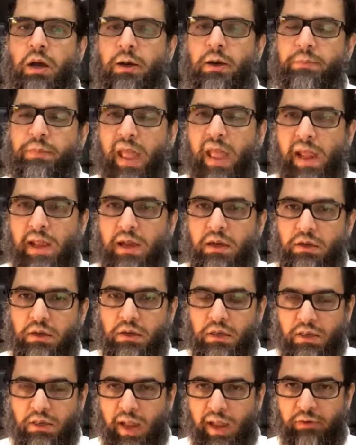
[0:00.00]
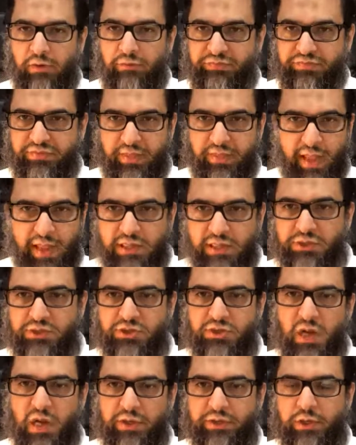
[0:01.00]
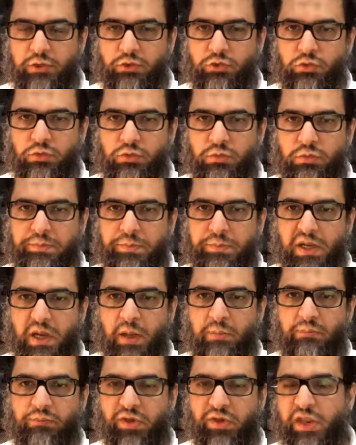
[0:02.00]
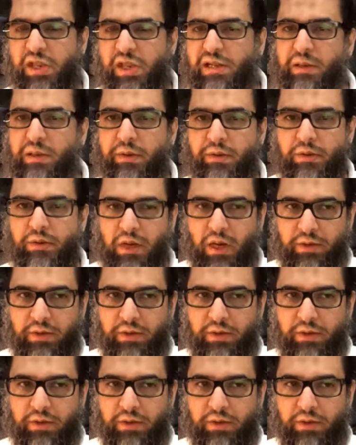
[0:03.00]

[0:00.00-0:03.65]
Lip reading: and kind of things started to become very clear cut.